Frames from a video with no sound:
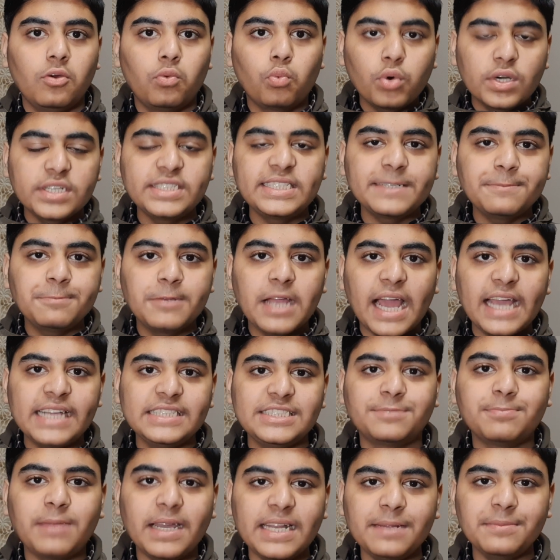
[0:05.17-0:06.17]
What is up
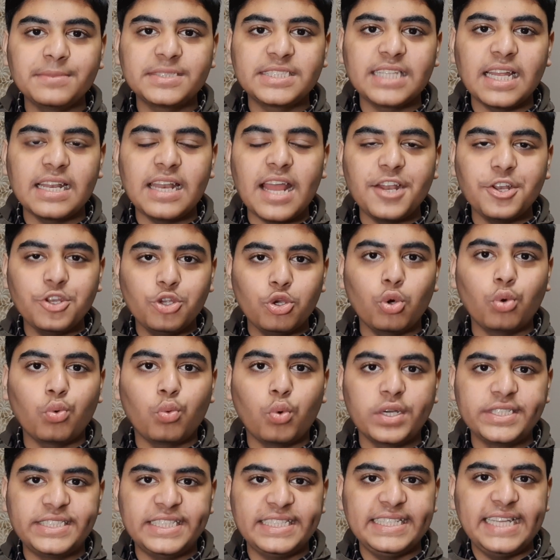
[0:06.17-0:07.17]
guys, my name is Tala and you're
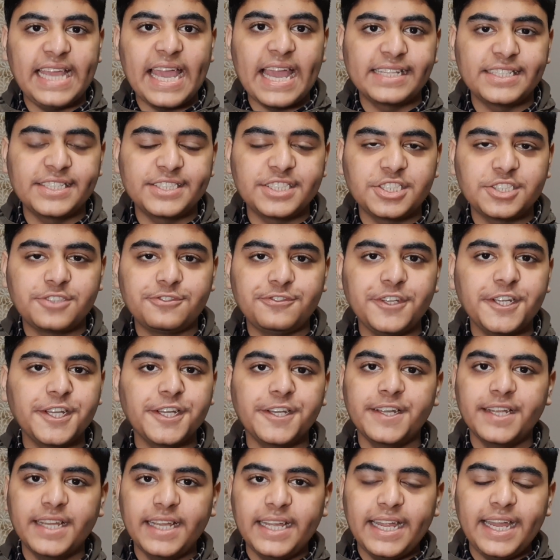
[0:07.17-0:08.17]
watching Gadgets
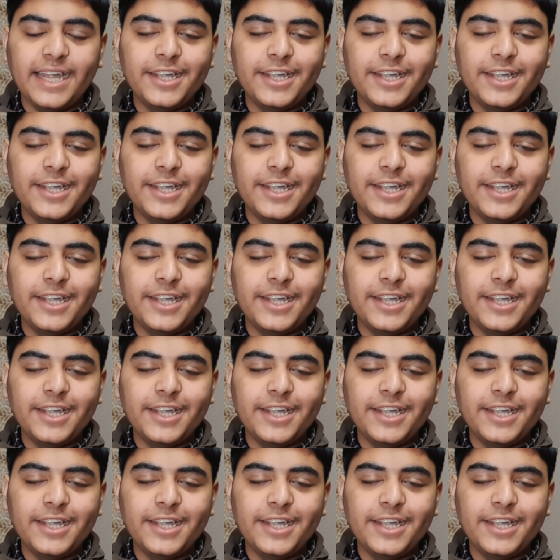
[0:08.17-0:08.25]
Sphere.